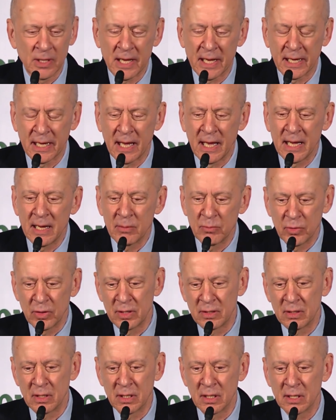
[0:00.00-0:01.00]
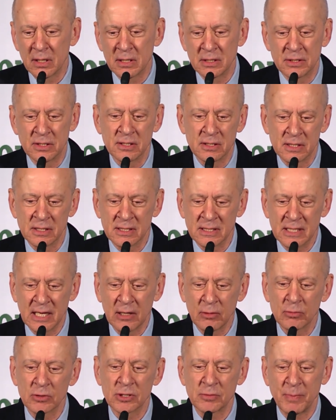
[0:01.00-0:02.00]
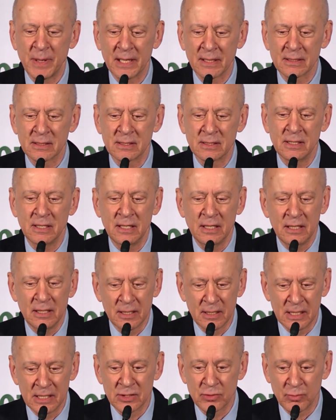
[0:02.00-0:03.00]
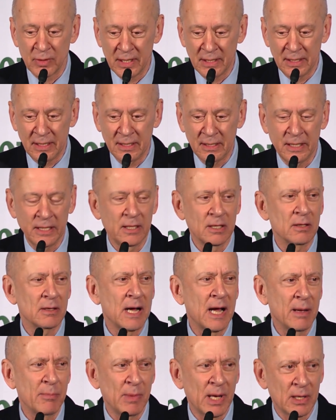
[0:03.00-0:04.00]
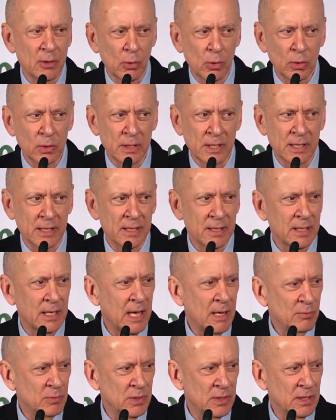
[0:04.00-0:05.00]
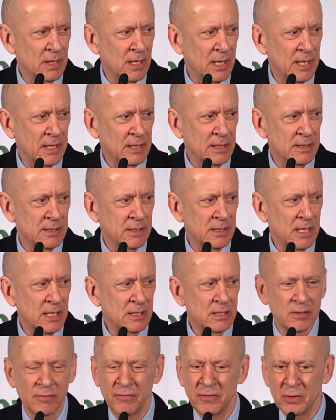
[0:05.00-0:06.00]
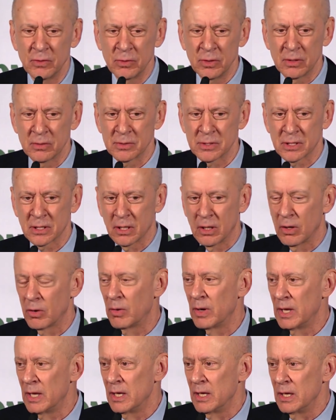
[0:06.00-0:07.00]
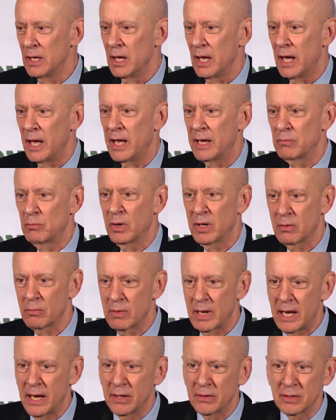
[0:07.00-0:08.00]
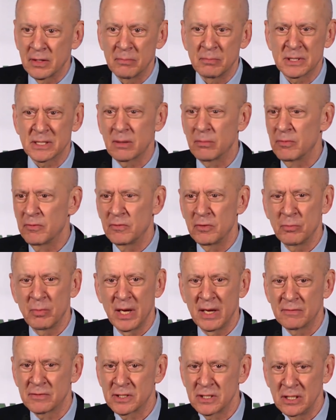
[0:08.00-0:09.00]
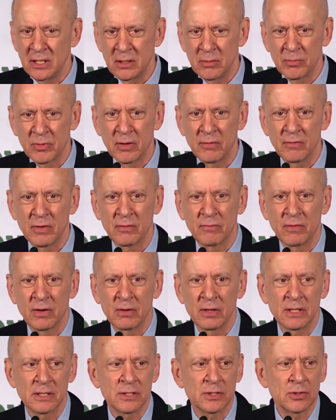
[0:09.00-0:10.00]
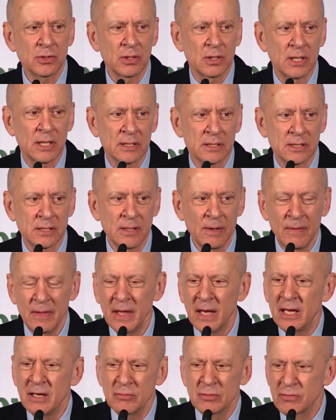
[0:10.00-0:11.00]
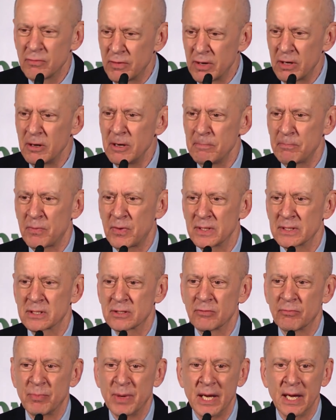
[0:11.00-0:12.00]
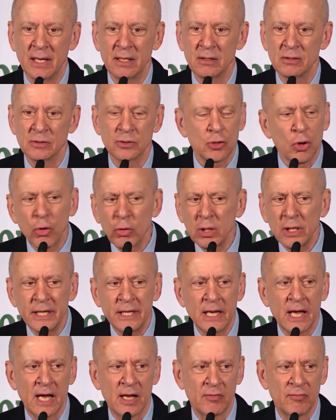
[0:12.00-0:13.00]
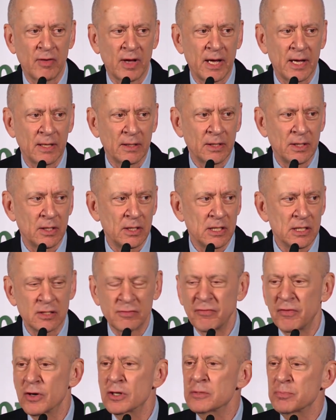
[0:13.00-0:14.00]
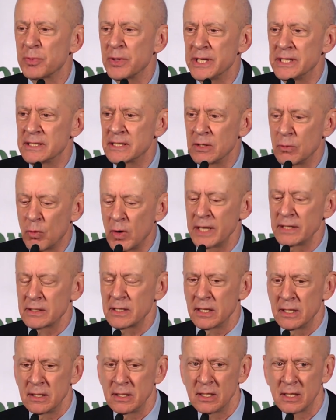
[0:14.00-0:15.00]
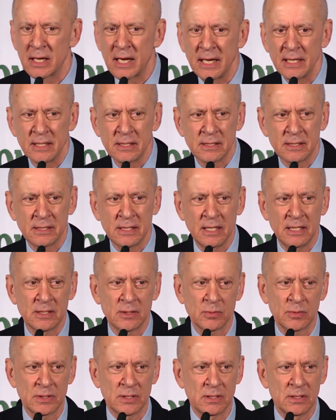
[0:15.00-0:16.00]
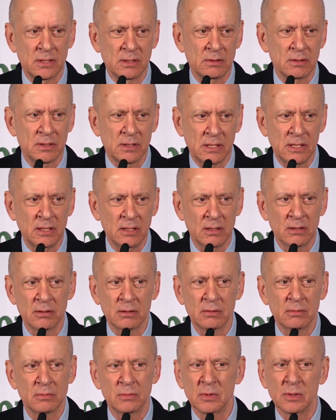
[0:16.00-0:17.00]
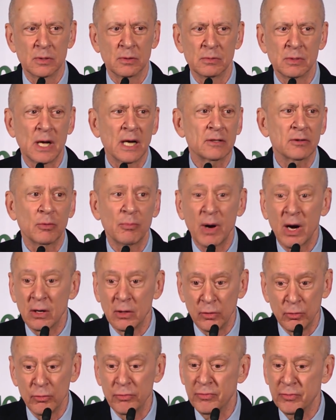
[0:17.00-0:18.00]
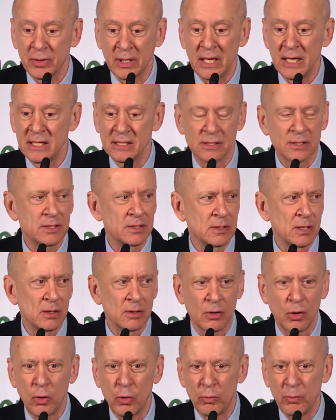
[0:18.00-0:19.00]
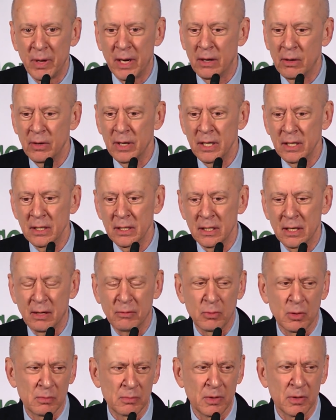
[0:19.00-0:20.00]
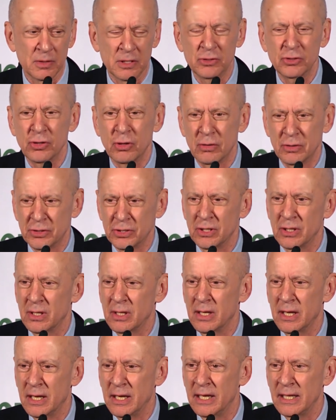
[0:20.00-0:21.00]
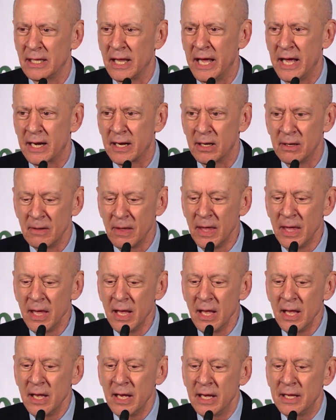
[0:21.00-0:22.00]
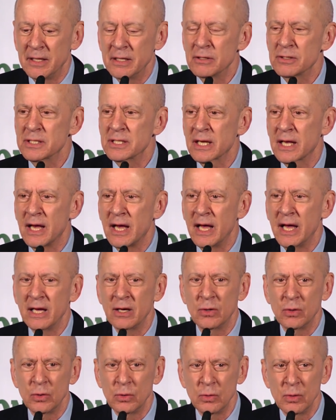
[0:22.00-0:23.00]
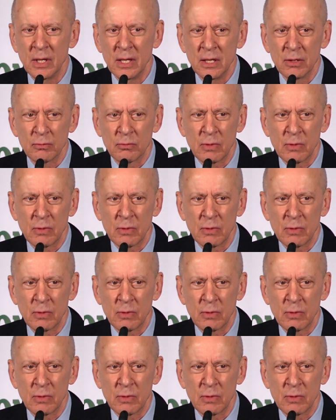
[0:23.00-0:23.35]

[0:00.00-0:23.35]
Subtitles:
like I am, when the distinguished Palestinian Israeli leader Ayman Odeh came to the United States a few years ago and went around, and some of you may have seen him giving various talks, and he was a very impressive man, totally nonviolent. His first place he went in the United States was to see the Dr. Martin Luther King's home area, or the church in Atlanta. And here's a guy who